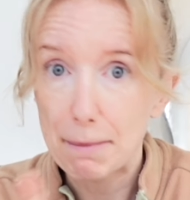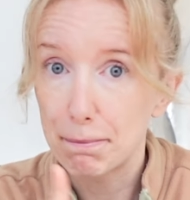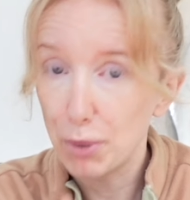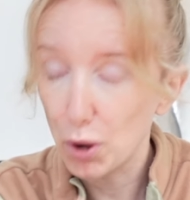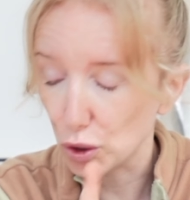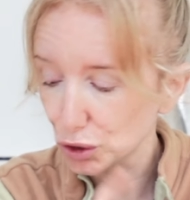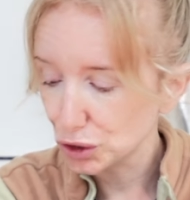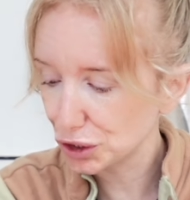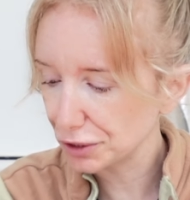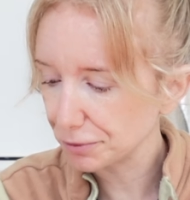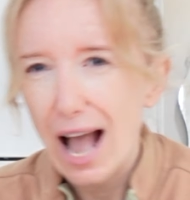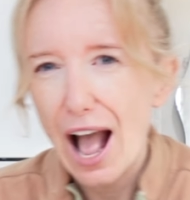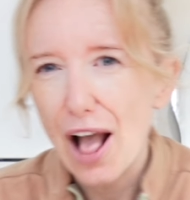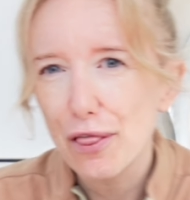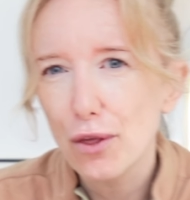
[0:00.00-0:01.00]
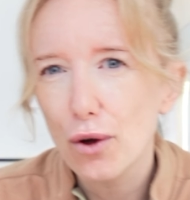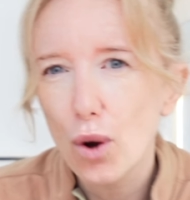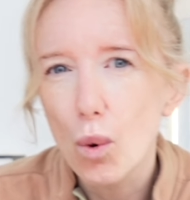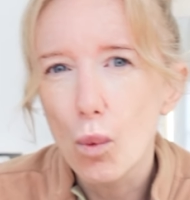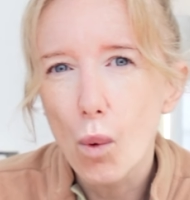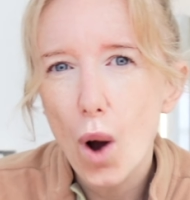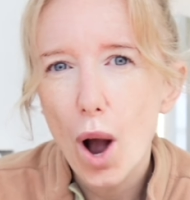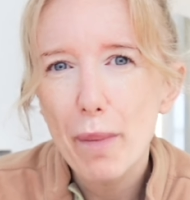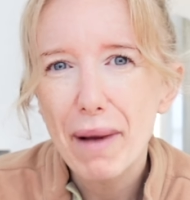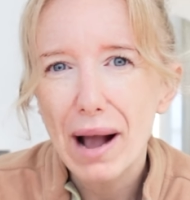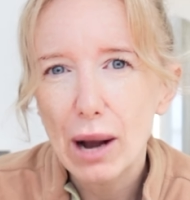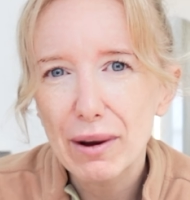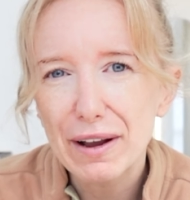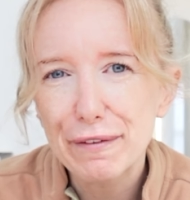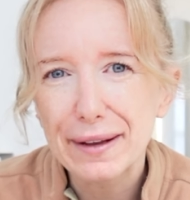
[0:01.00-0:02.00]
But I thought, what
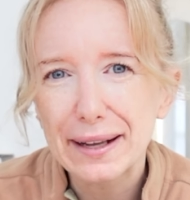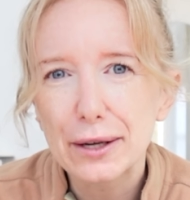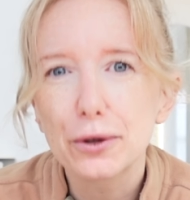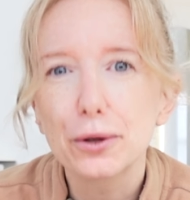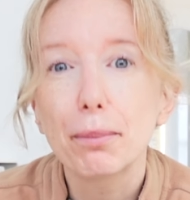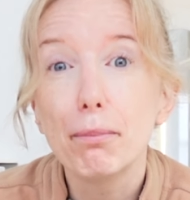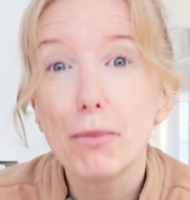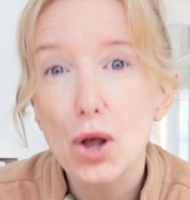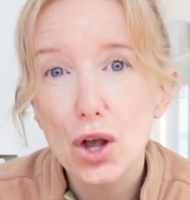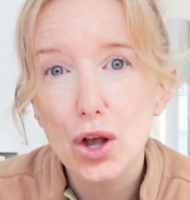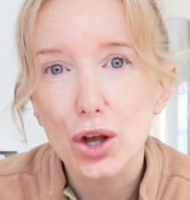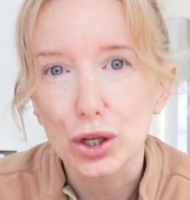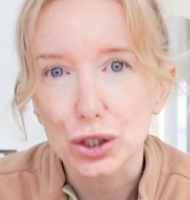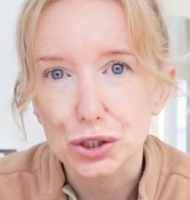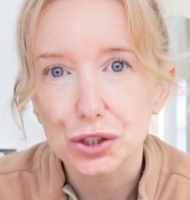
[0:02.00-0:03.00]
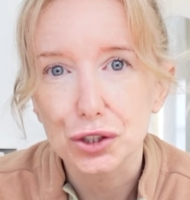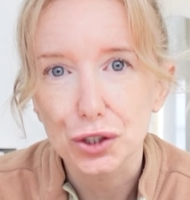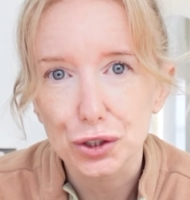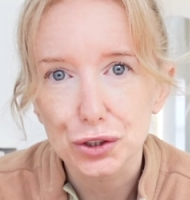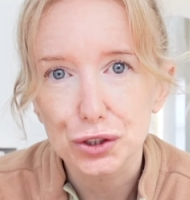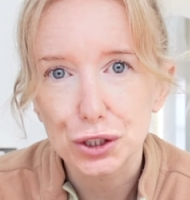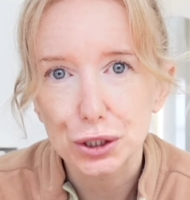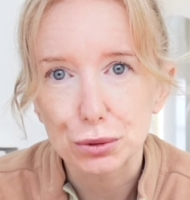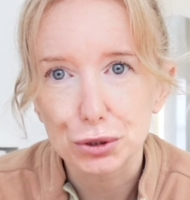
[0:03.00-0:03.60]
about if we could merge those 2